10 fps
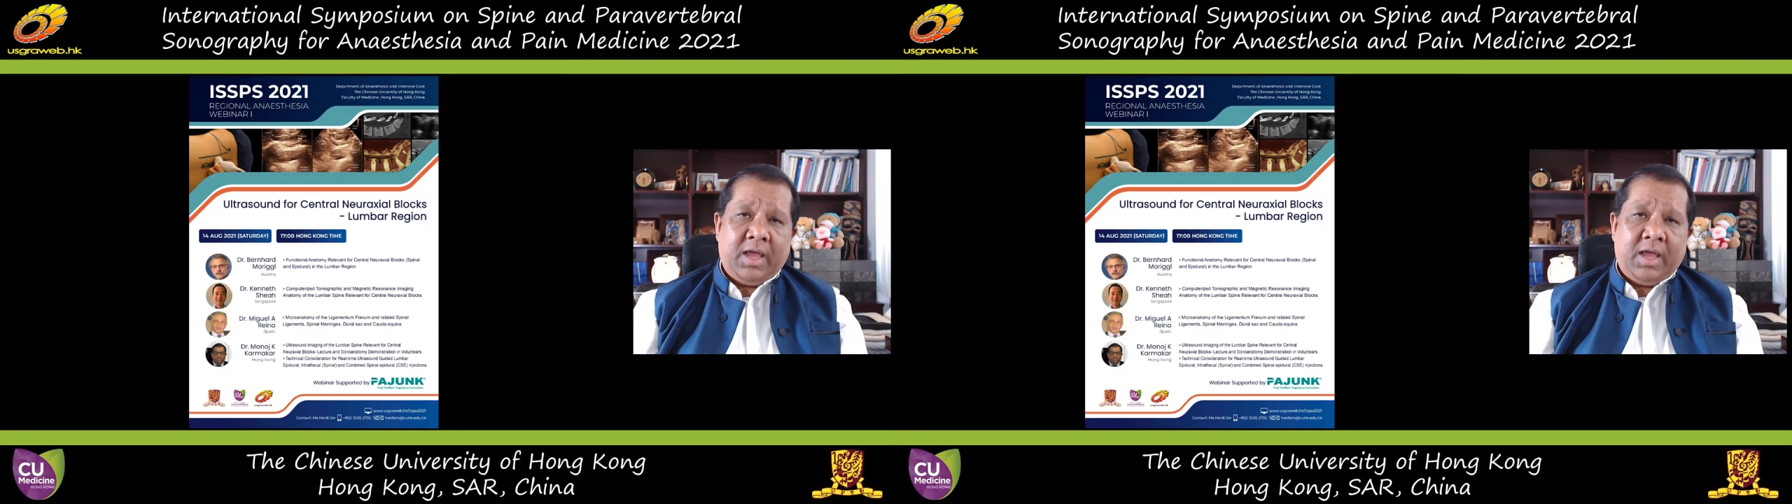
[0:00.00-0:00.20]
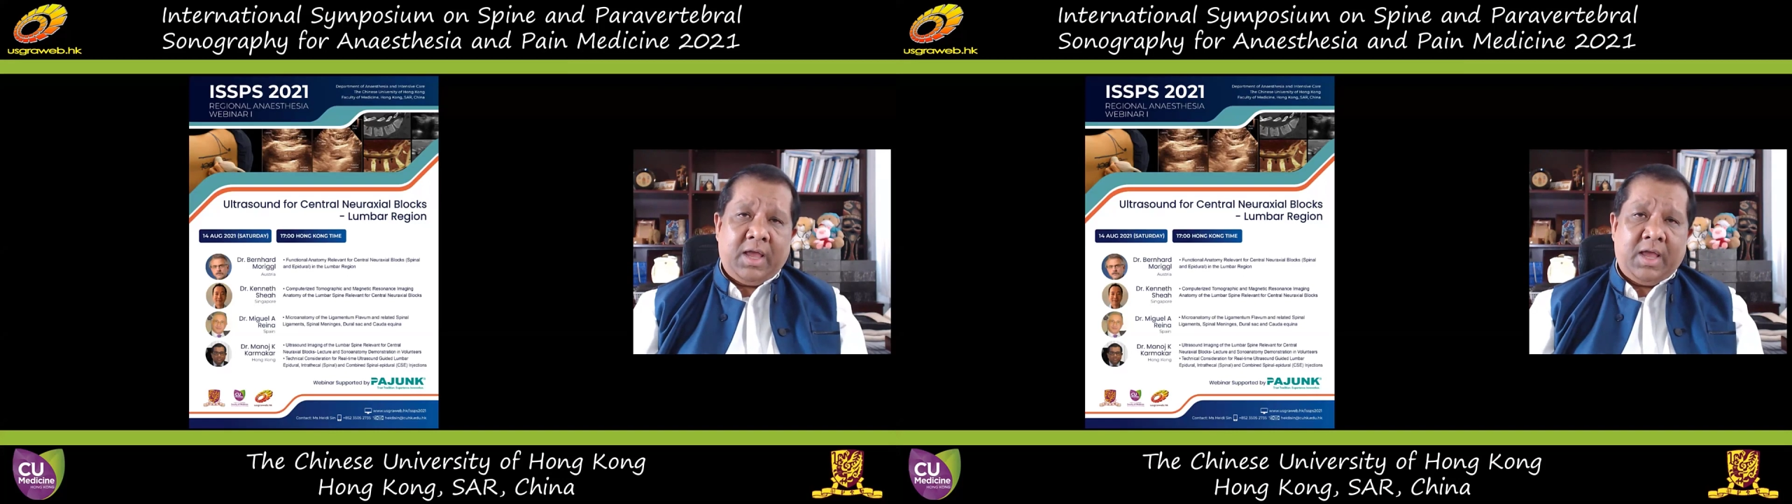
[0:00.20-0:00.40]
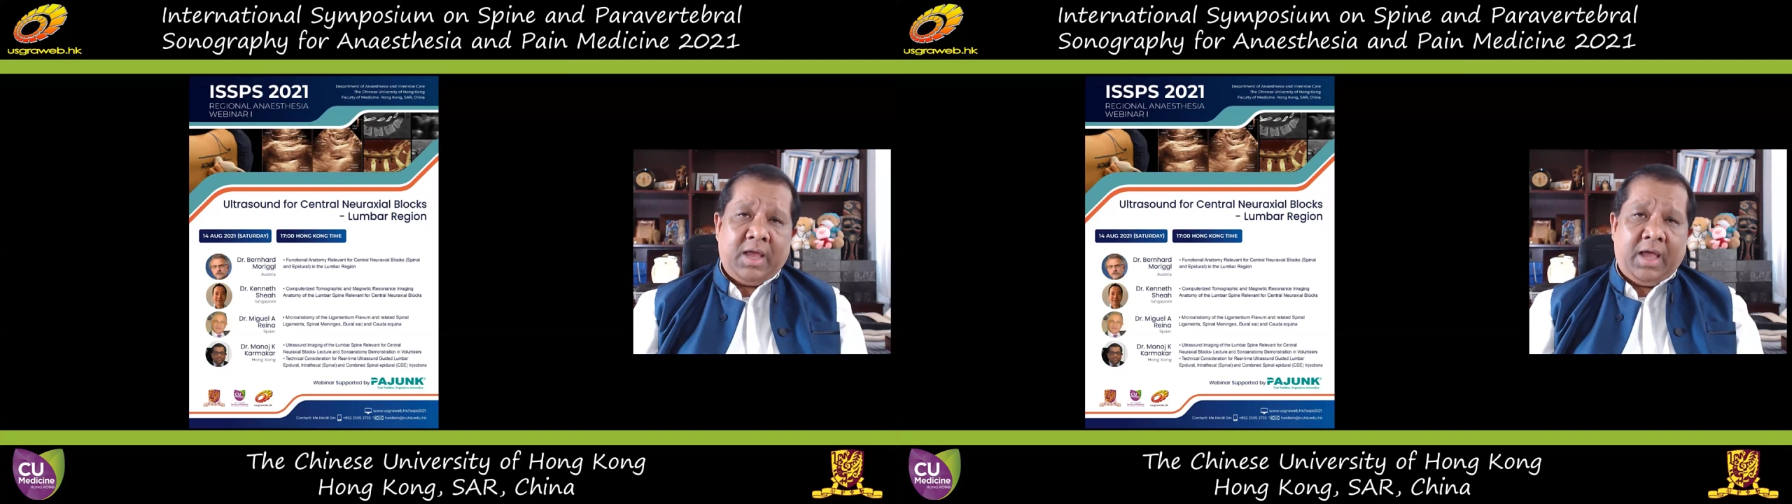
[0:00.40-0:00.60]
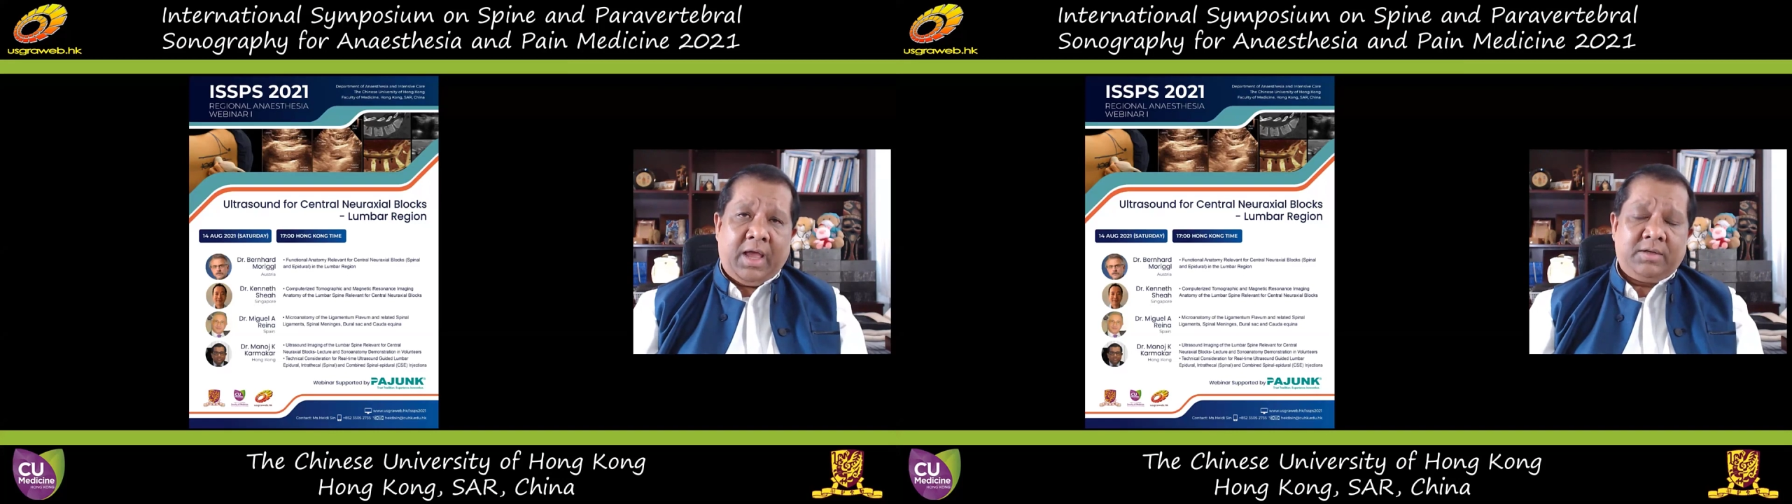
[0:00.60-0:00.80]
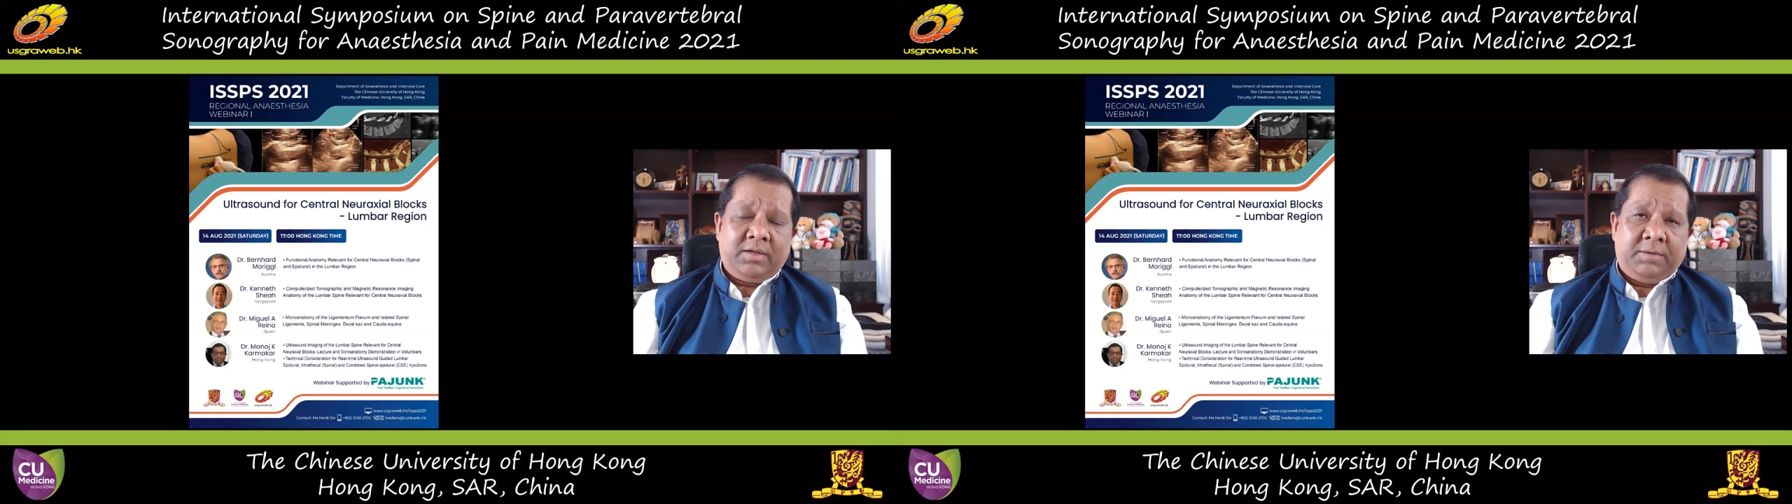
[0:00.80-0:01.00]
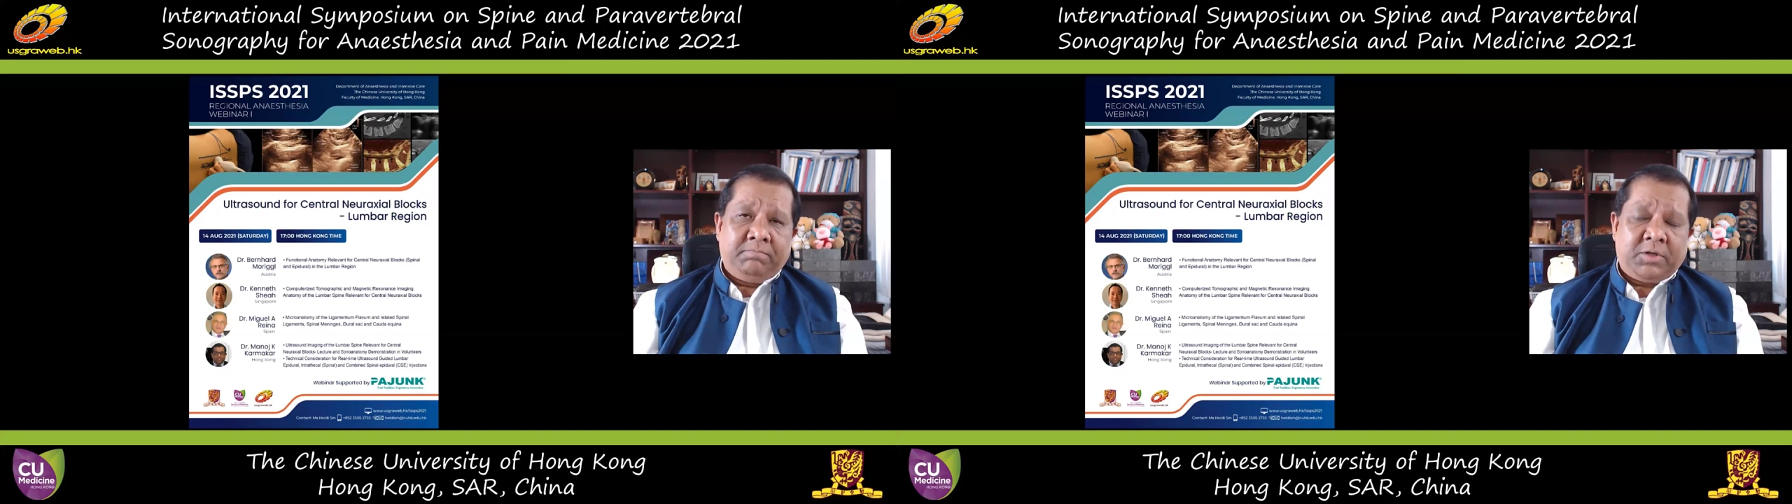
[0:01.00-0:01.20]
and uh,